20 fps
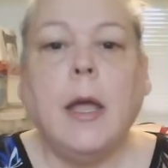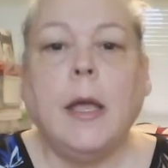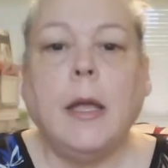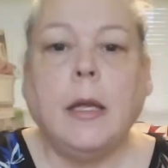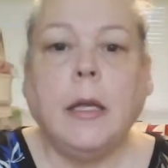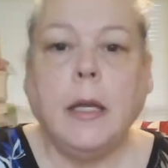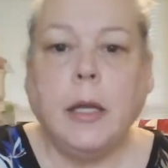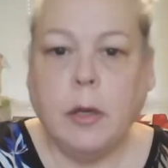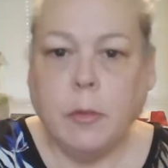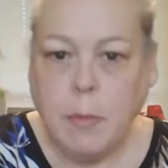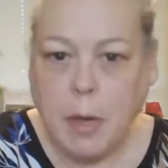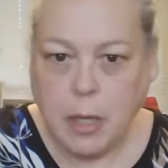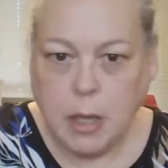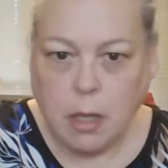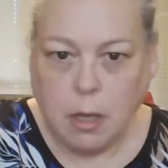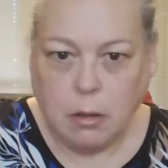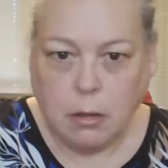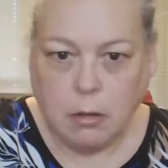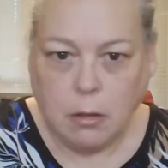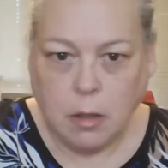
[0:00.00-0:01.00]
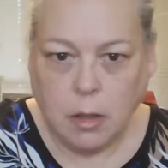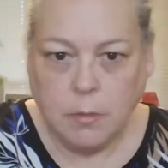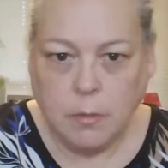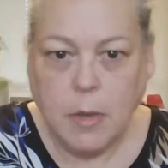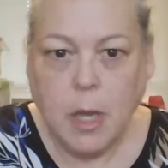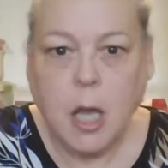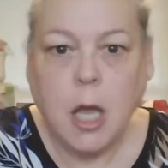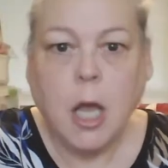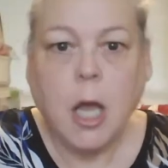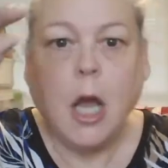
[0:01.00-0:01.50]
near my long arm
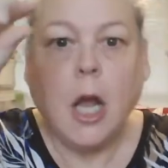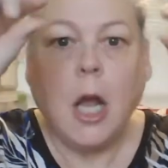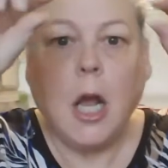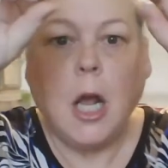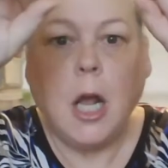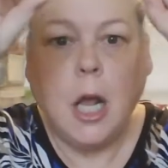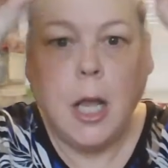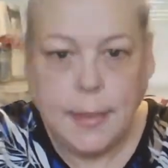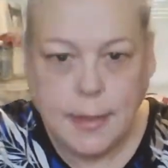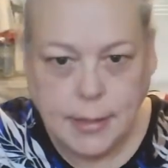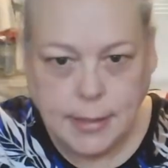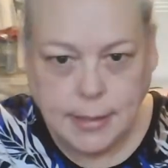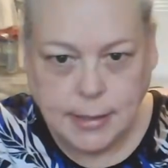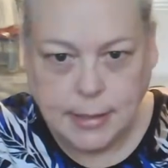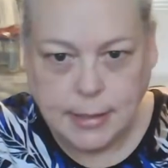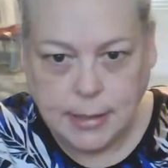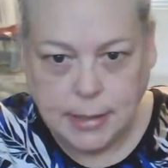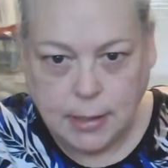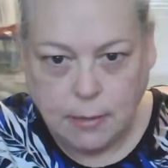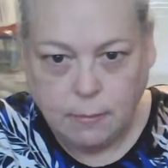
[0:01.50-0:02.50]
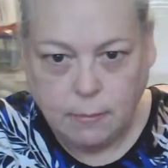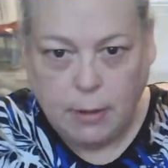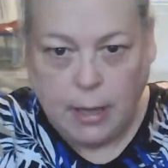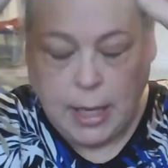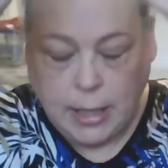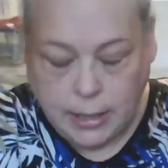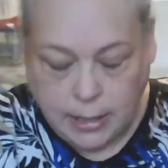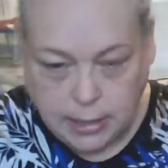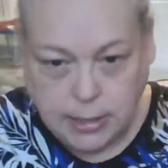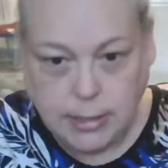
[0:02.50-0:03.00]
on the,
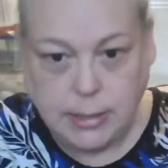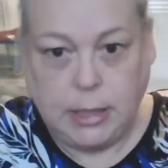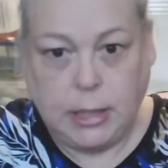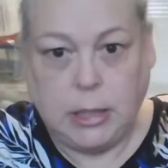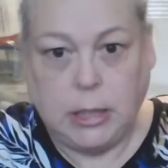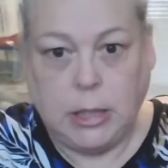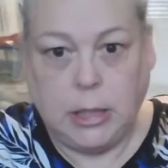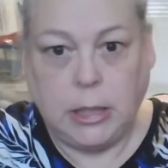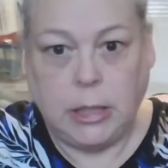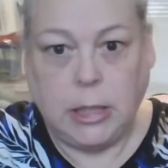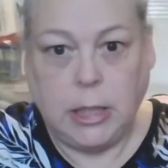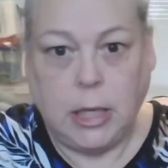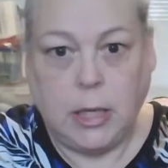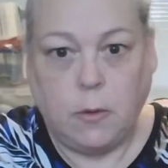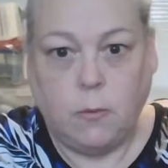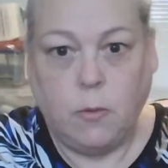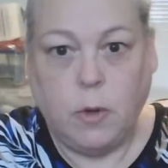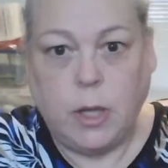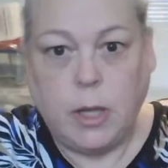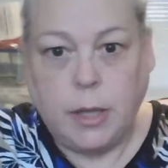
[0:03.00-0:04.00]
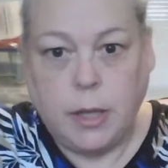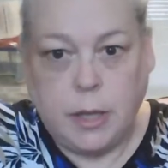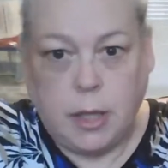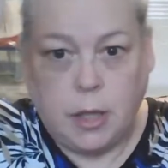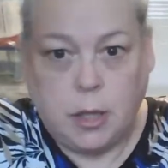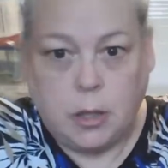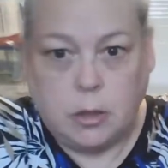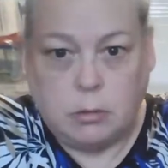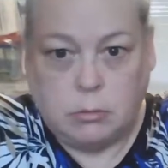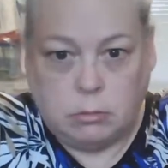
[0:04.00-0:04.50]
at the ceiling with
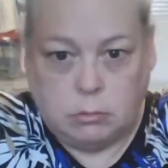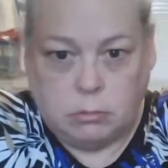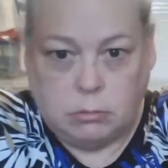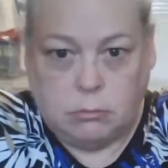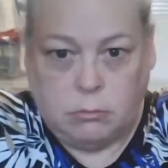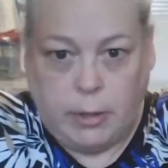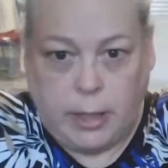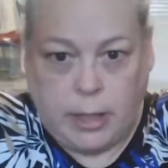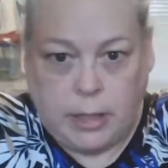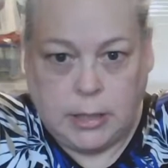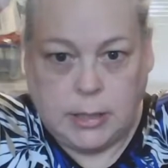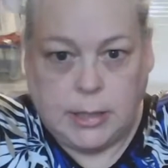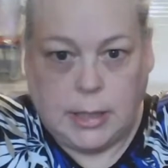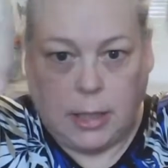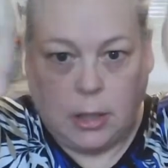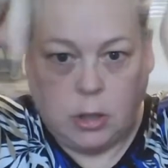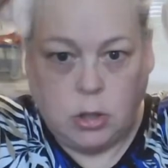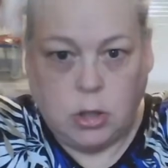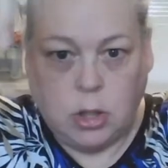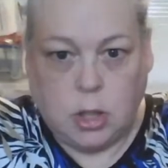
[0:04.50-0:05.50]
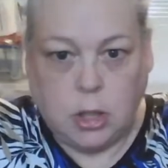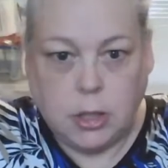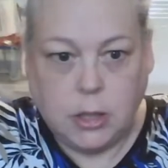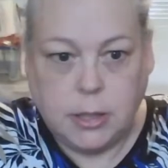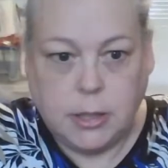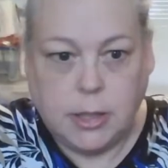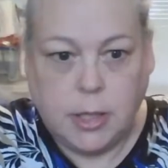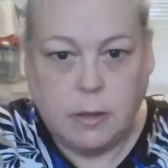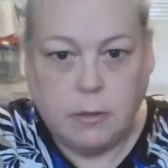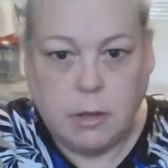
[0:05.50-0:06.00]
little rings and
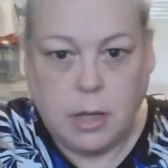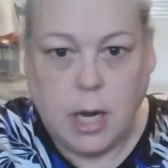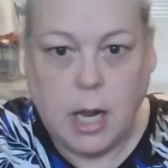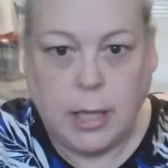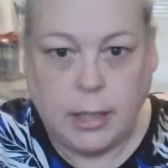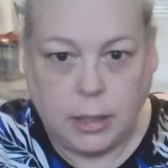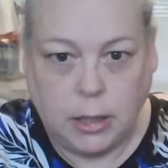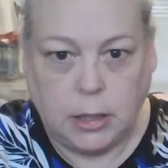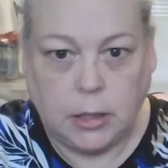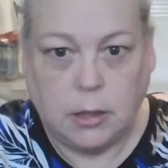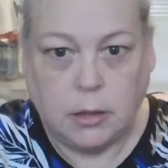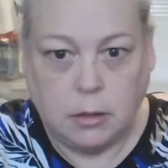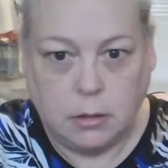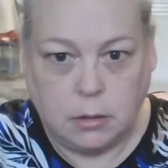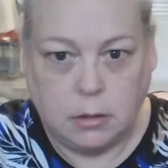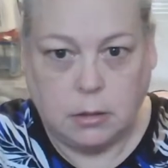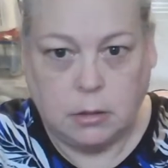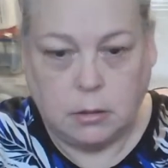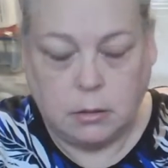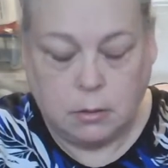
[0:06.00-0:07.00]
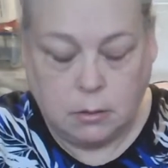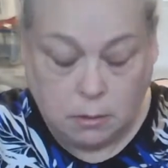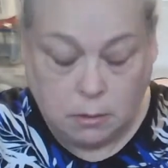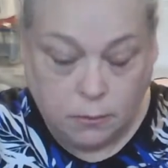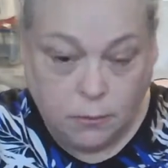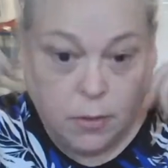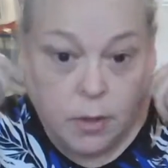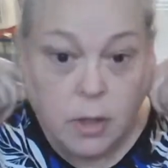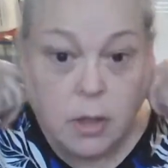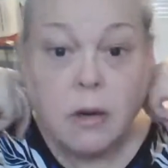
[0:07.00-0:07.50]
hooks so that I can
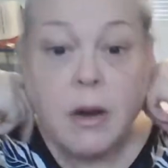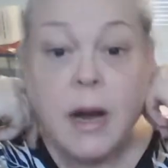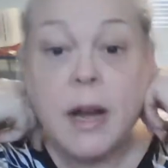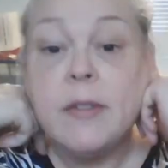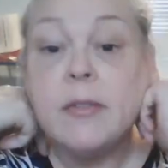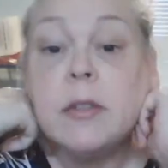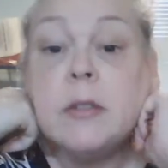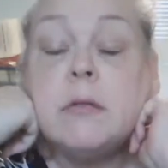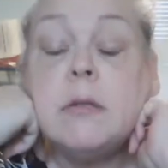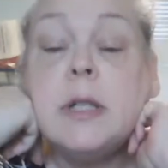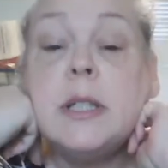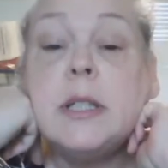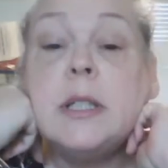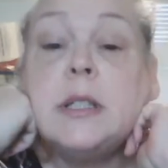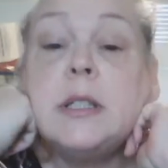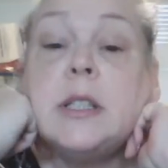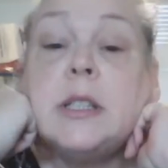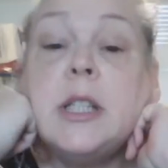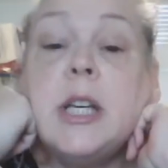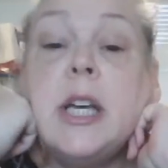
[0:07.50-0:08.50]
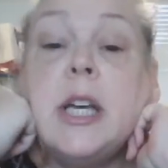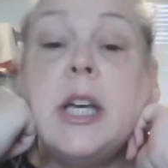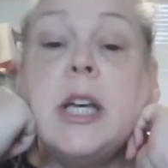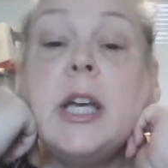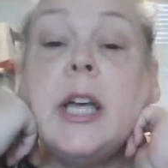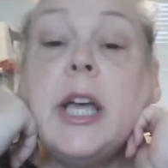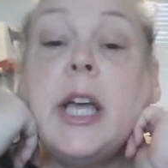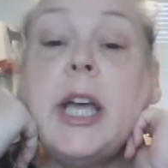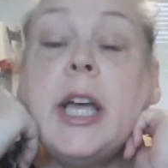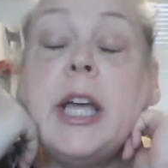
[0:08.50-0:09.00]
photograph quilts.
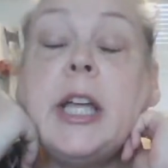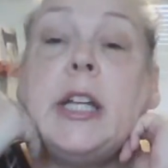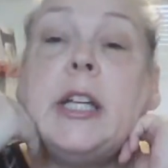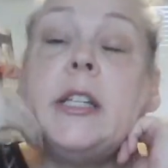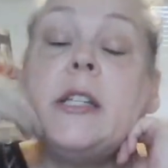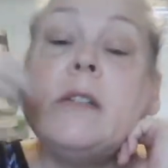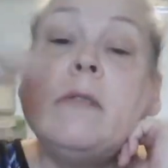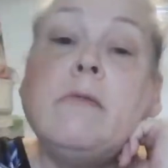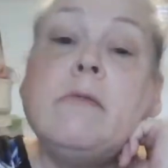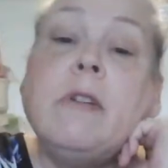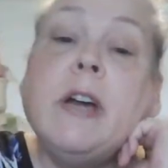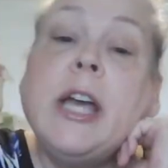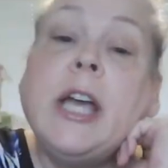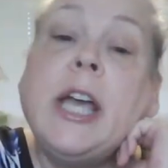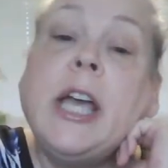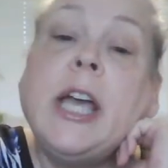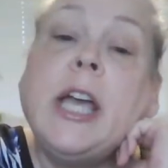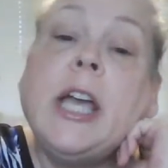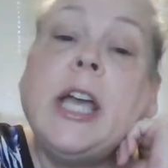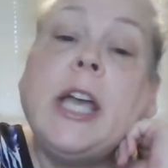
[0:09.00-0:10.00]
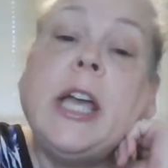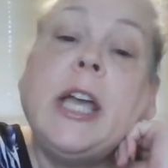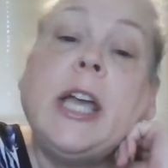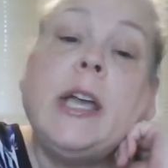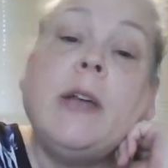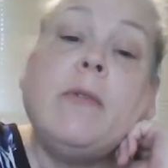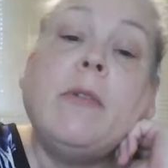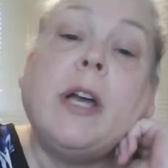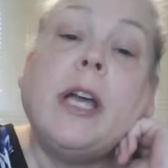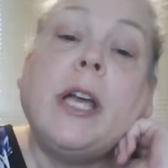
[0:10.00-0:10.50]
And it's
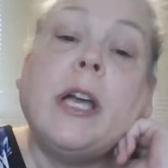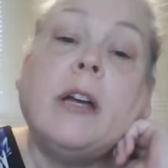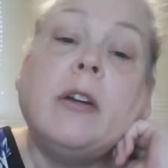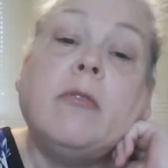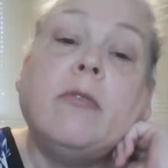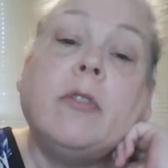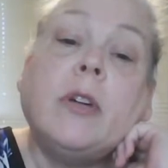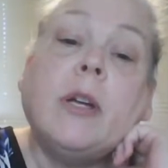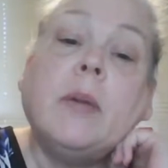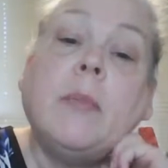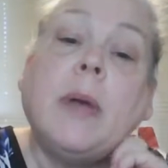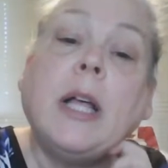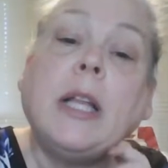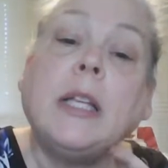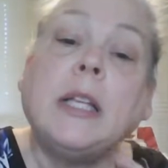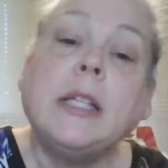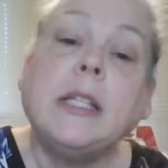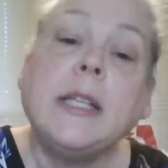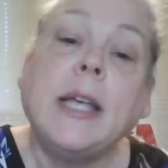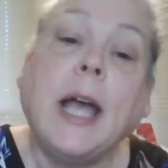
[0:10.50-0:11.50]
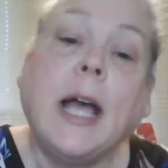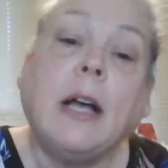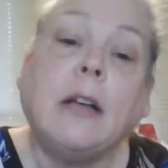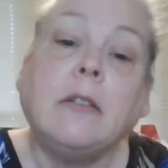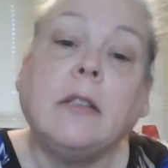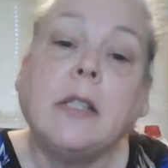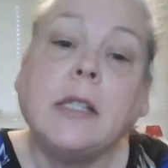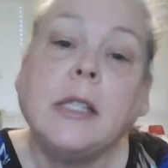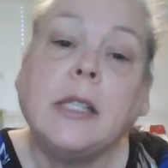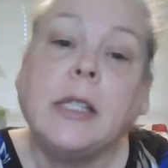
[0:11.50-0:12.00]
way, way over at Molly's
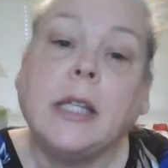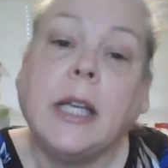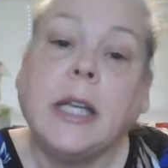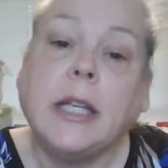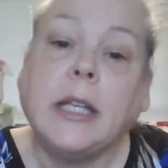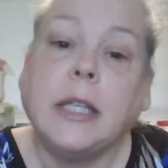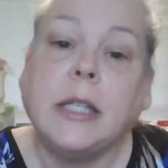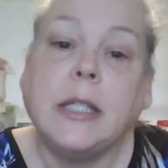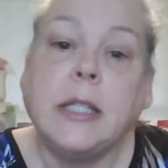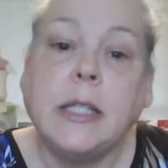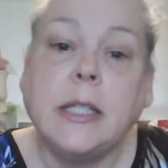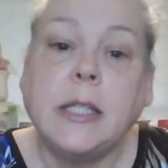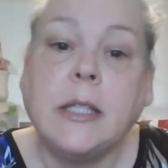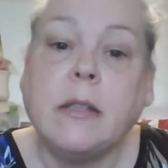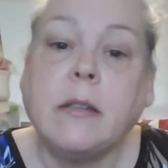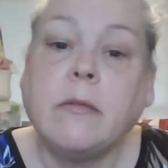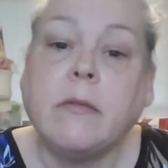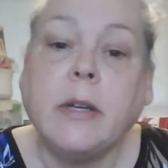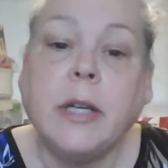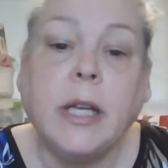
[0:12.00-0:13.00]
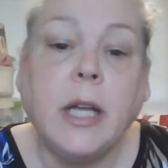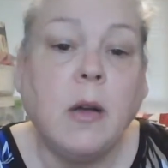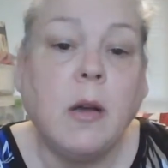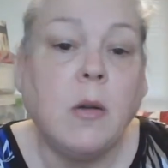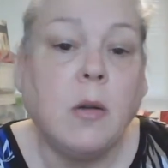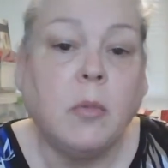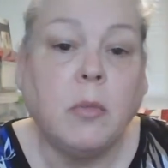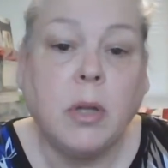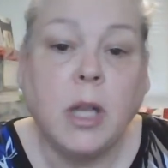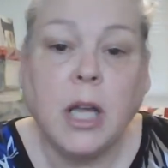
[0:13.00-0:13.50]
house, and it's three
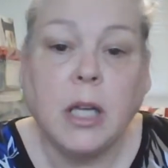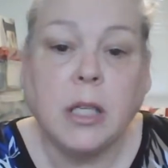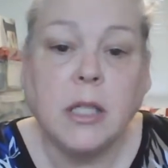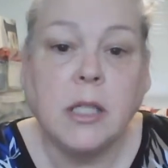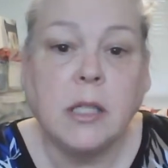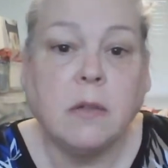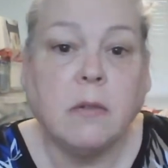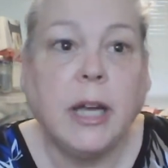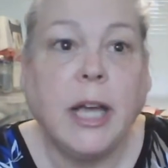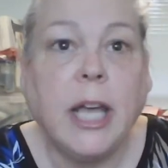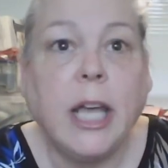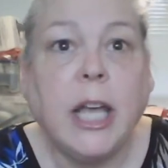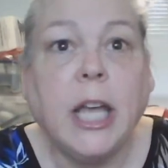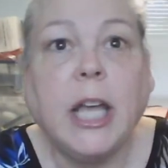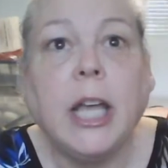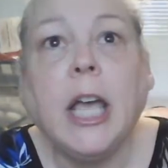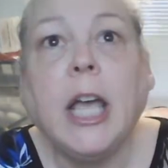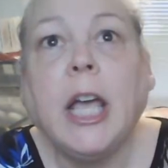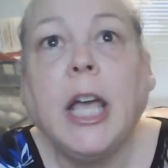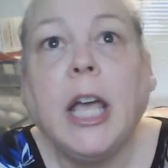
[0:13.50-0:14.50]
whole blocks away.